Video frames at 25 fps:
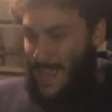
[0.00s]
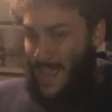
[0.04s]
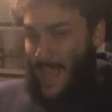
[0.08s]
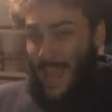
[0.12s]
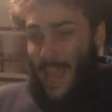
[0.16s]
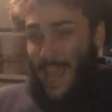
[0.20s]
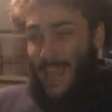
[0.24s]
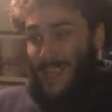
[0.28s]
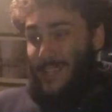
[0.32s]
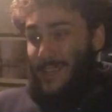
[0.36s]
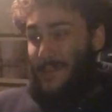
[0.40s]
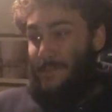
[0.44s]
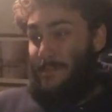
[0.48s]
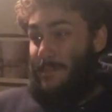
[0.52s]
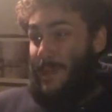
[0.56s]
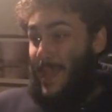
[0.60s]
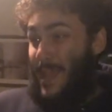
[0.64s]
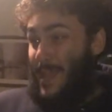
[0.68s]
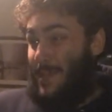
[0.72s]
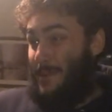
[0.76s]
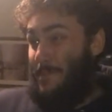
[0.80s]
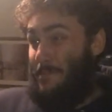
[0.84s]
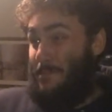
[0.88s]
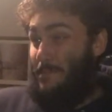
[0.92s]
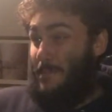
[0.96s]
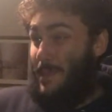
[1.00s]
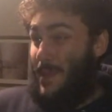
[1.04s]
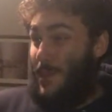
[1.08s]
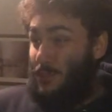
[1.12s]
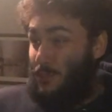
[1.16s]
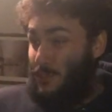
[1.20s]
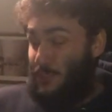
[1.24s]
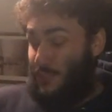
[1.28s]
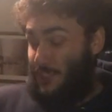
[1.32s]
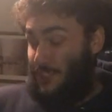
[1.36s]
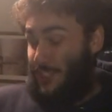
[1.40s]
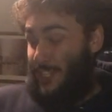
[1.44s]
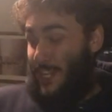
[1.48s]
it can make
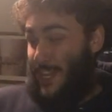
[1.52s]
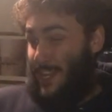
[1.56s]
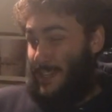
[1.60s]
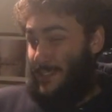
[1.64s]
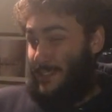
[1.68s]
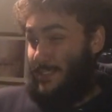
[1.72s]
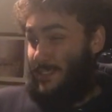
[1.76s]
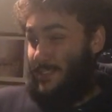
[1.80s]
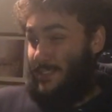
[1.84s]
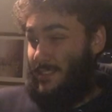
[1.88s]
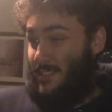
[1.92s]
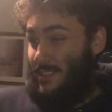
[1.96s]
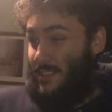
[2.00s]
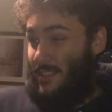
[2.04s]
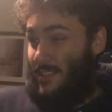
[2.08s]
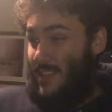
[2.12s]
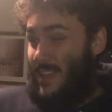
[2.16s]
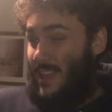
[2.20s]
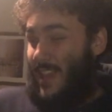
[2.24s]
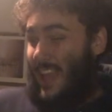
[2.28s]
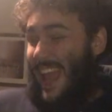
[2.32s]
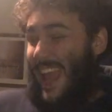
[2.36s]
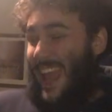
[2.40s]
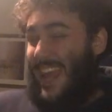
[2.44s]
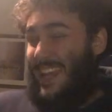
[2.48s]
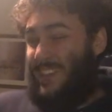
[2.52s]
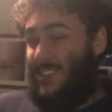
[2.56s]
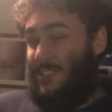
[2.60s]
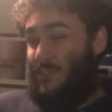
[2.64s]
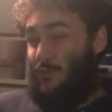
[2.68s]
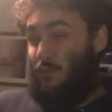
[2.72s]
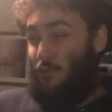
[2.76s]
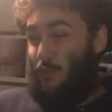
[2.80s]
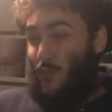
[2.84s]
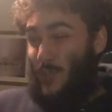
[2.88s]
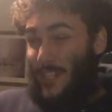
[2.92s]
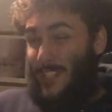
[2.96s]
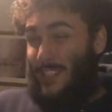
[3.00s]
milkshakes, and it's
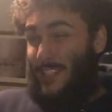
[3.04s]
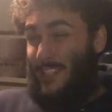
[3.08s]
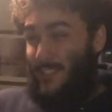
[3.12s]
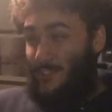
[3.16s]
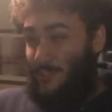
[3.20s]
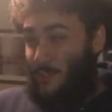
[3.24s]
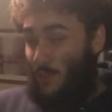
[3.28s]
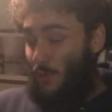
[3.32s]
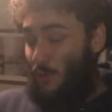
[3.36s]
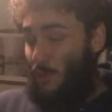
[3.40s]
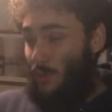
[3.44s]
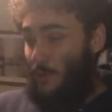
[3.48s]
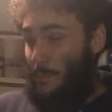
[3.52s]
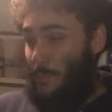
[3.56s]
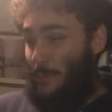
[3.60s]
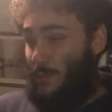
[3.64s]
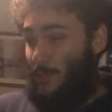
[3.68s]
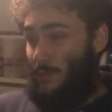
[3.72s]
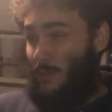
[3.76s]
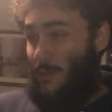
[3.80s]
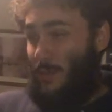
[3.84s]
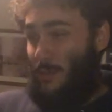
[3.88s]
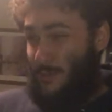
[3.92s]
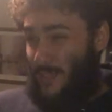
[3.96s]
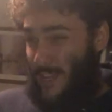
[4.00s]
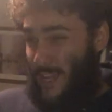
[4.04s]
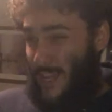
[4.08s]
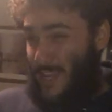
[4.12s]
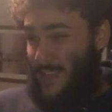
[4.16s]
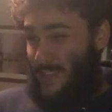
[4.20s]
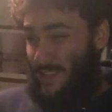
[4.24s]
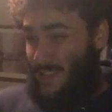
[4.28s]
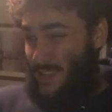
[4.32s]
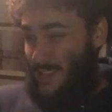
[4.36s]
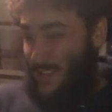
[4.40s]
really durable, okay?